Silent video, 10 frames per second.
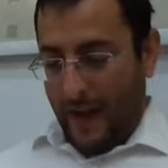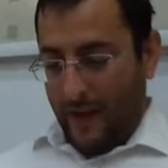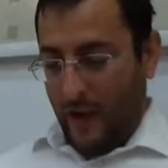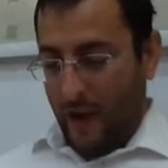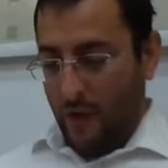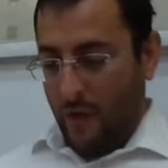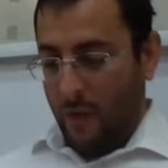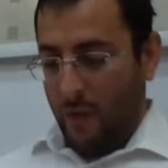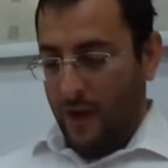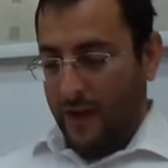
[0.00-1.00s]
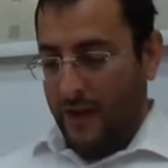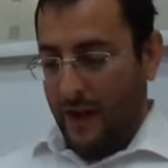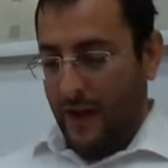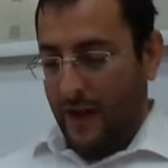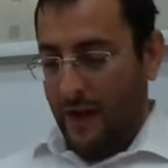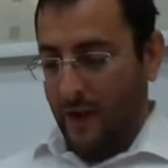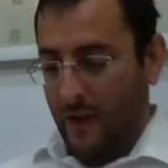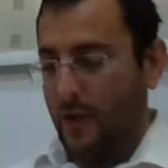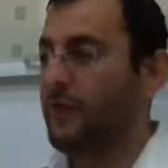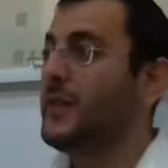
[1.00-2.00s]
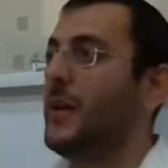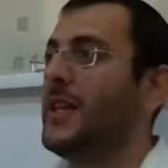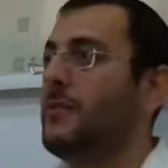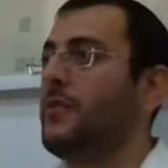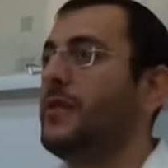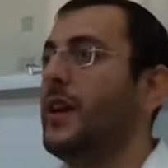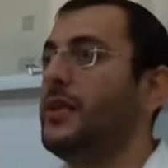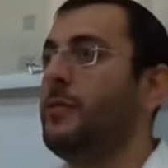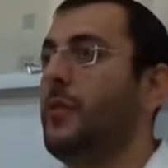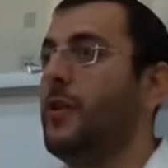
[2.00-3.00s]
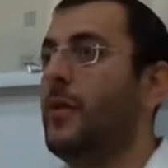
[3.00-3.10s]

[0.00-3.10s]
So what's the, who's responsible for such a bore?